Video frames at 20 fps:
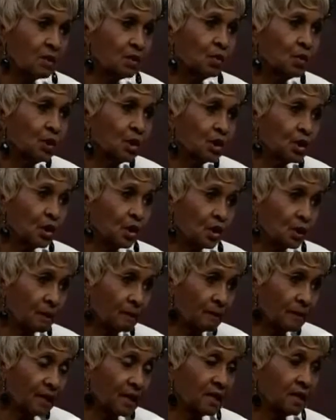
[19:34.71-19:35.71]
we're going to
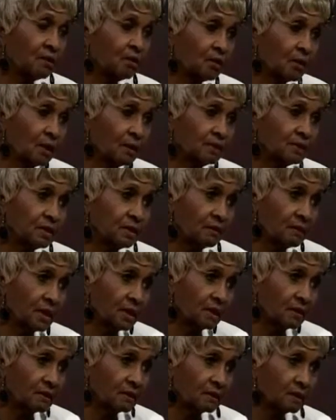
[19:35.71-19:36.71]
bankrupt
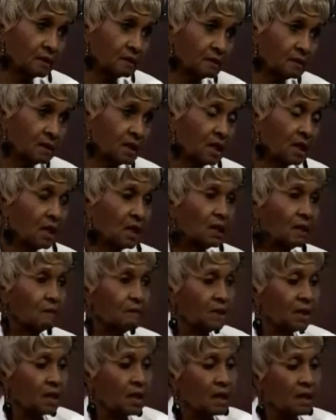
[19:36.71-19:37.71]
America.
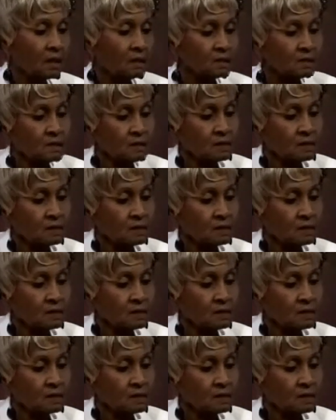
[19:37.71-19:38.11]
Because